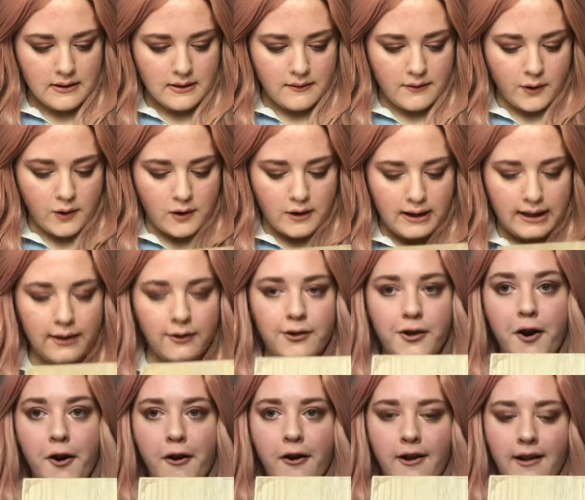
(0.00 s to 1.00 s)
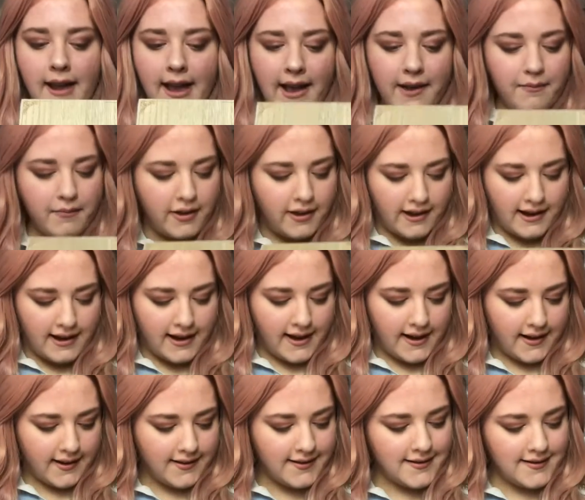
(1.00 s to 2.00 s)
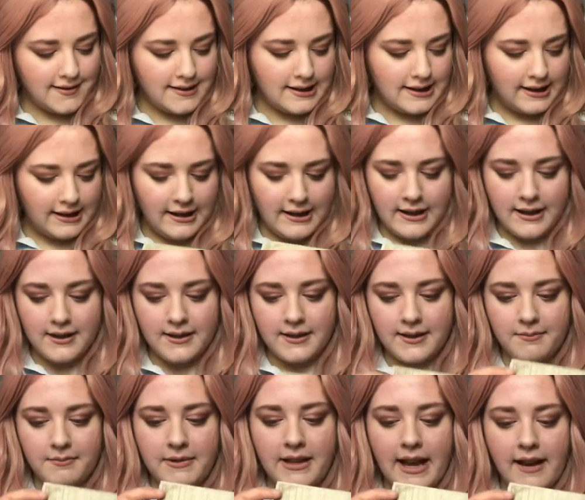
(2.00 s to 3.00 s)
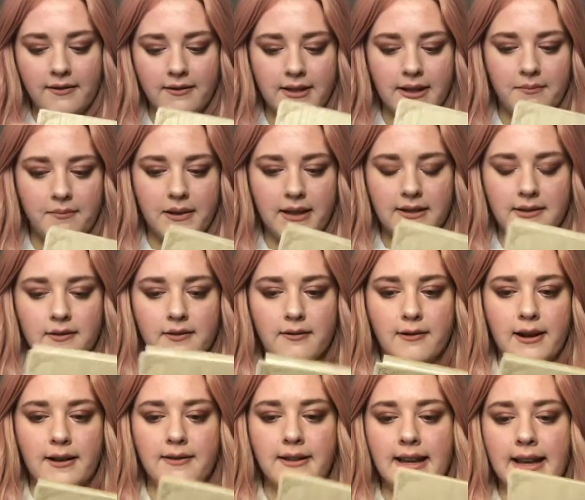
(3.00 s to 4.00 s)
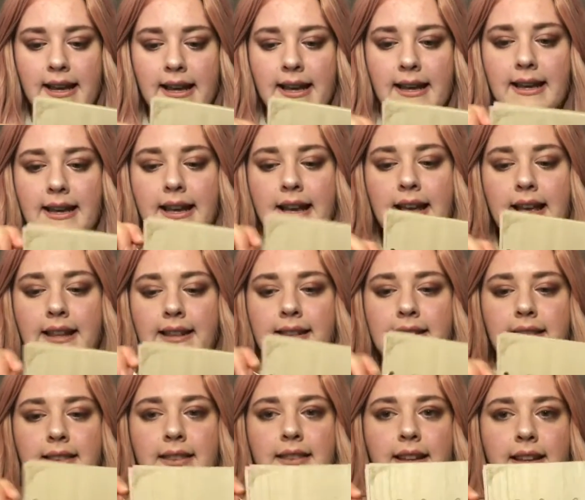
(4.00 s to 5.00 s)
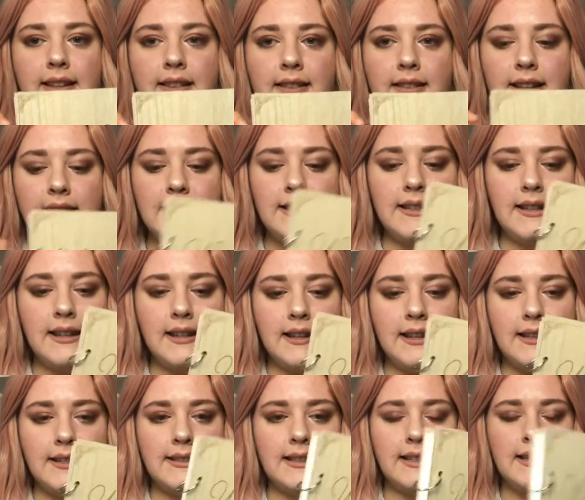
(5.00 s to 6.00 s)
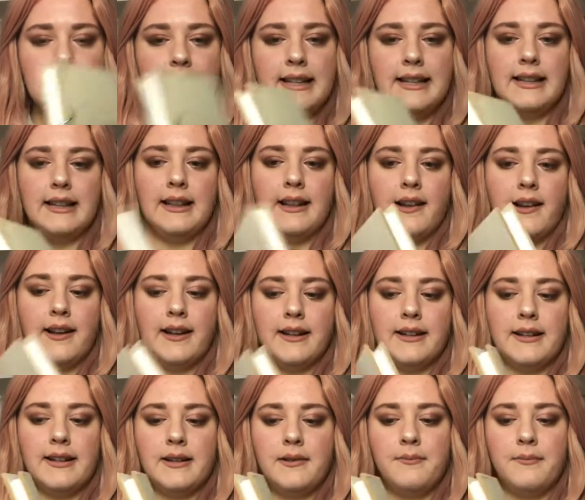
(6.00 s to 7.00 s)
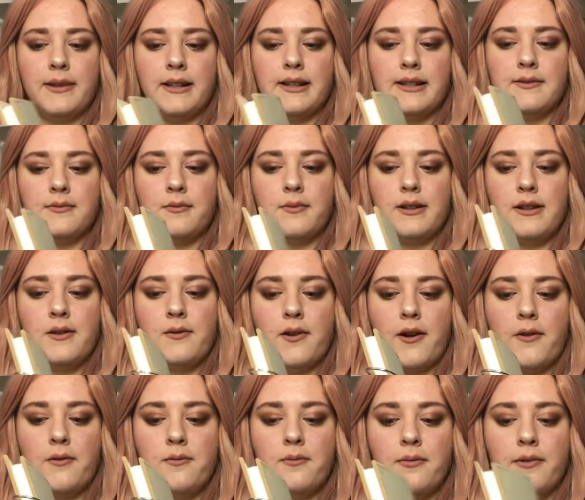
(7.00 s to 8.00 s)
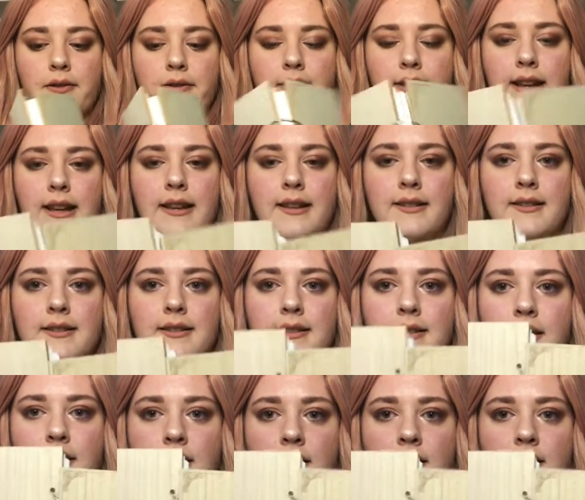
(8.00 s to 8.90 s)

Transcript: Got a little turnip there and some decorative bits around here. Now, these are the things I didn't like, because when you open this,